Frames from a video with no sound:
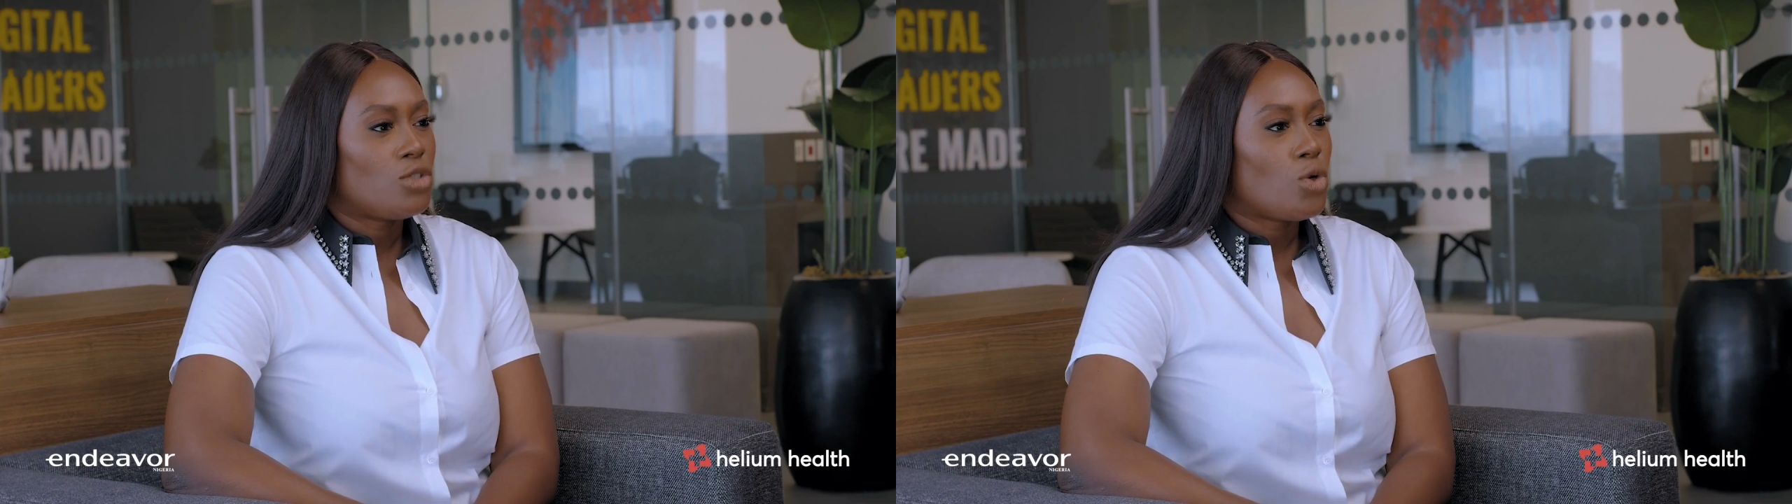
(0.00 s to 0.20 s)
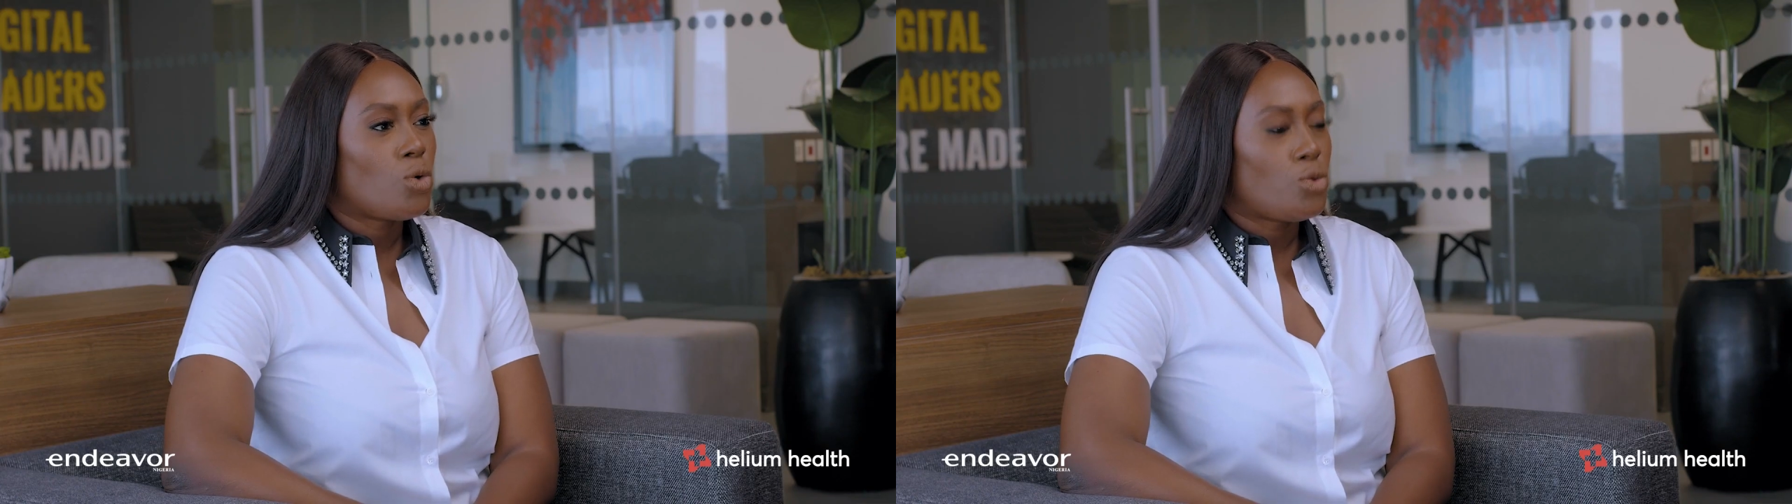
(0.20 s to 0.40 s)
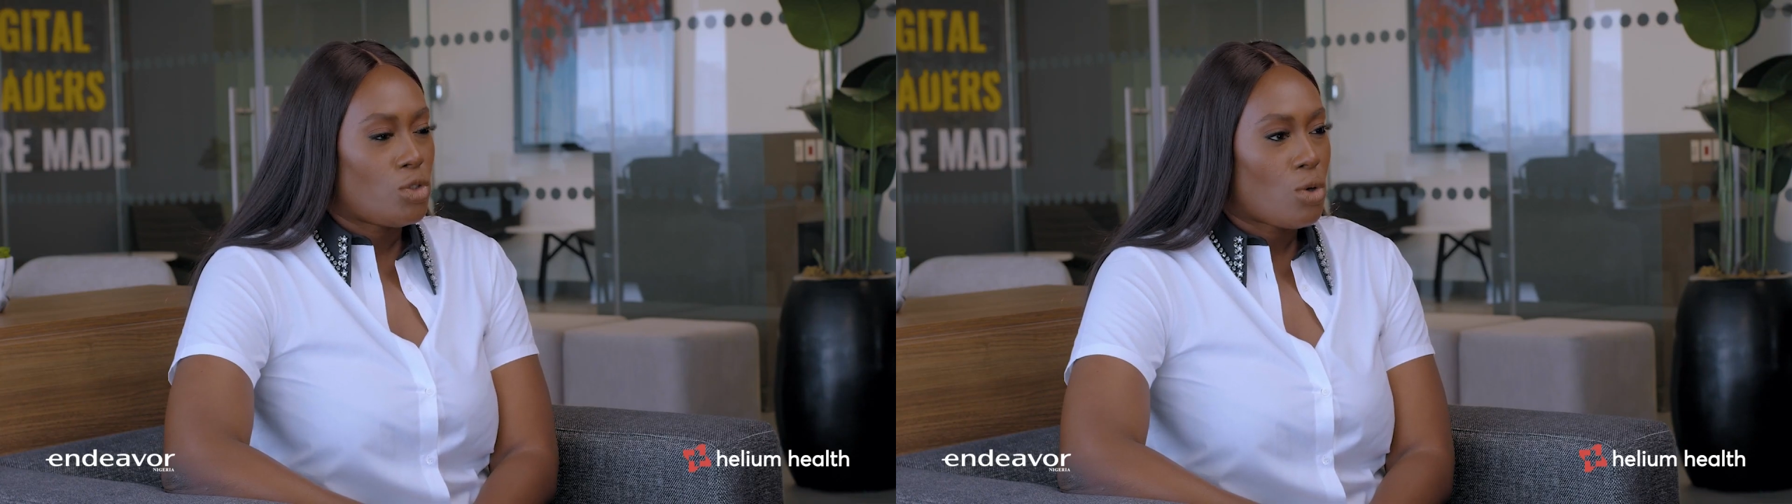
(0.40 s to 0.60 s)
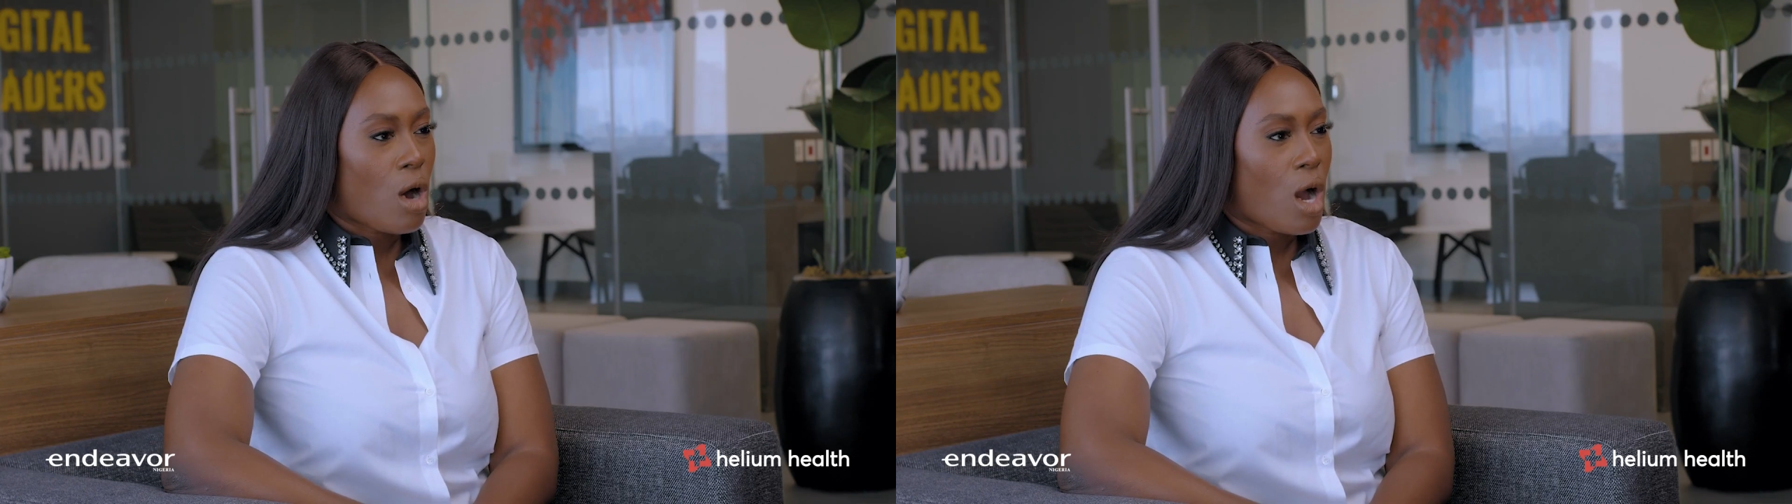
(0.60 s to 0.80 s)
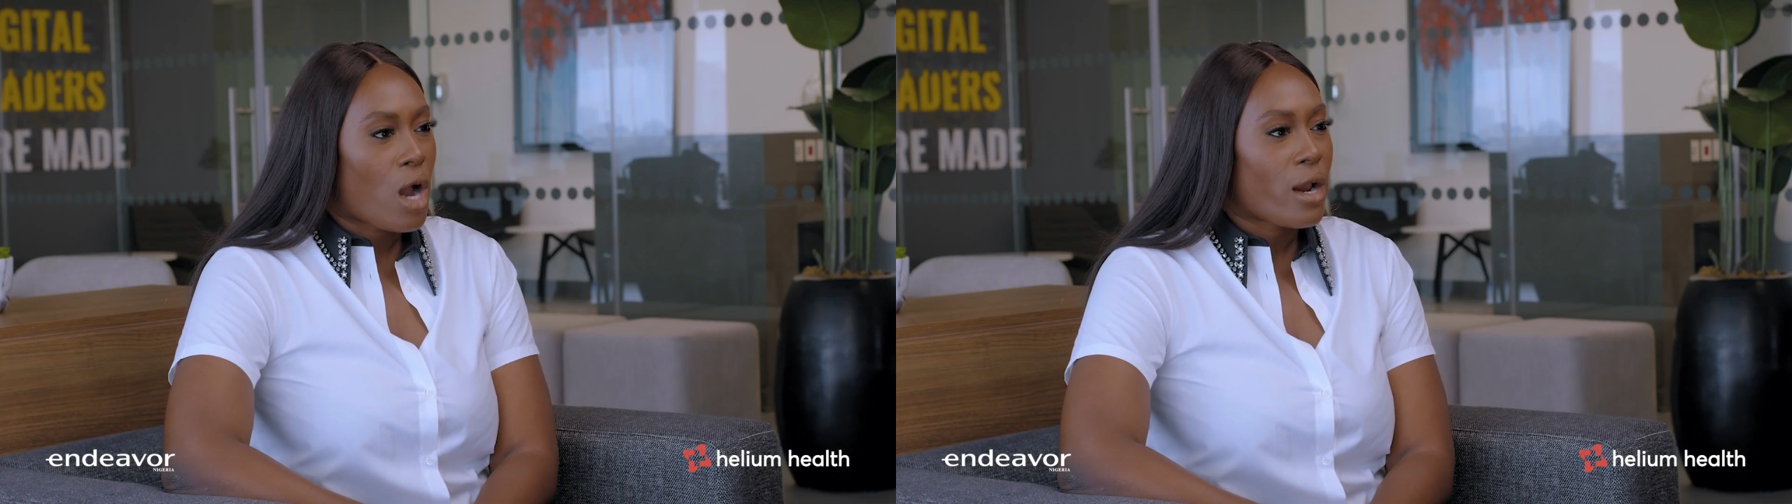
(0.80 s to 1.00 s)
know who you
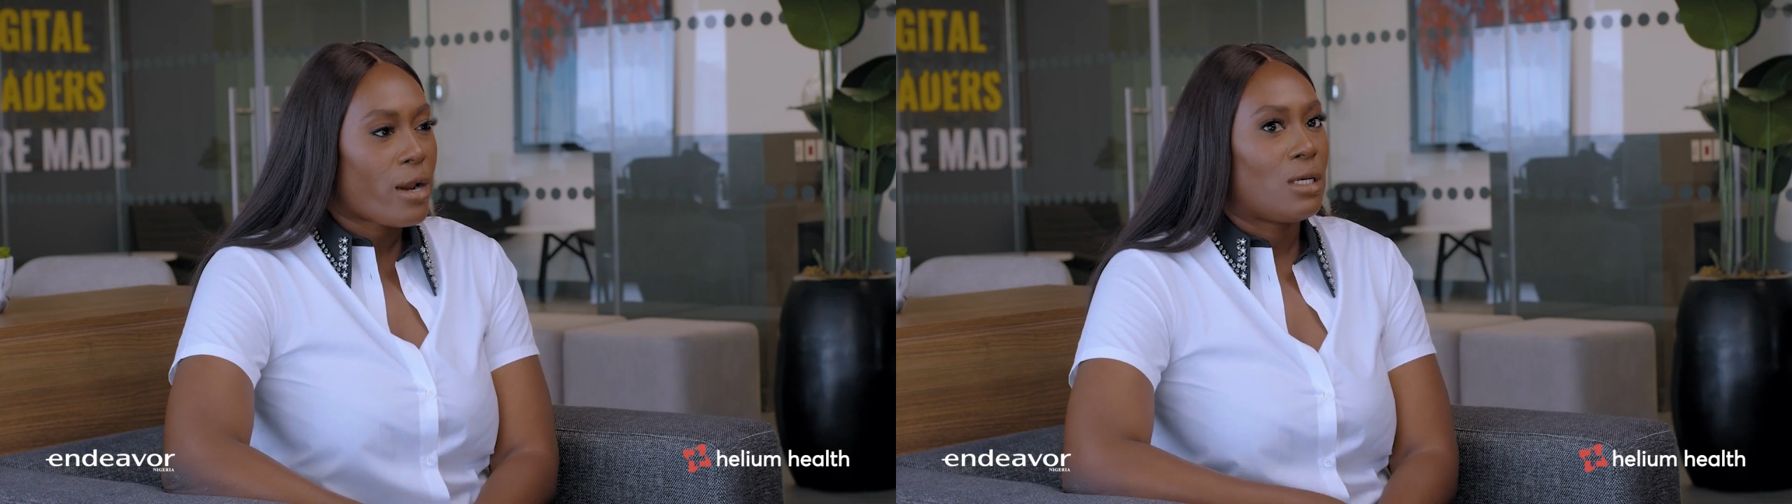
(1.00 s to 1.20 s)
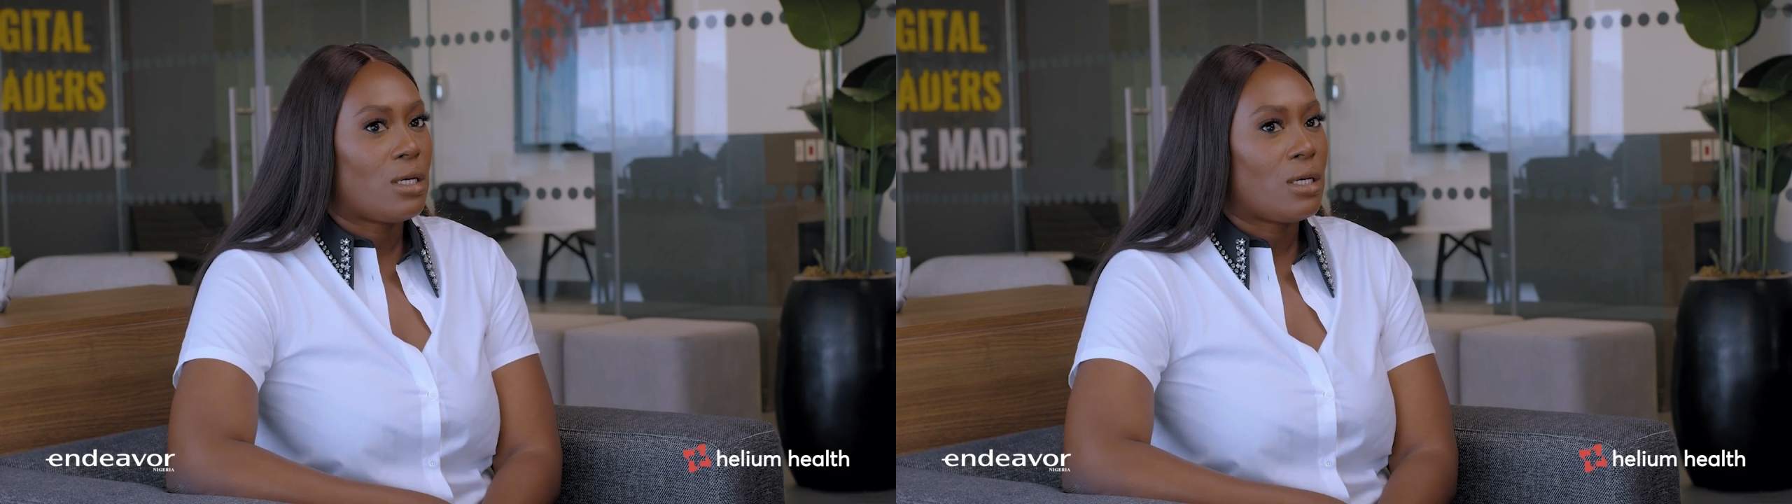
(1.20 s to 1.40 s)
are,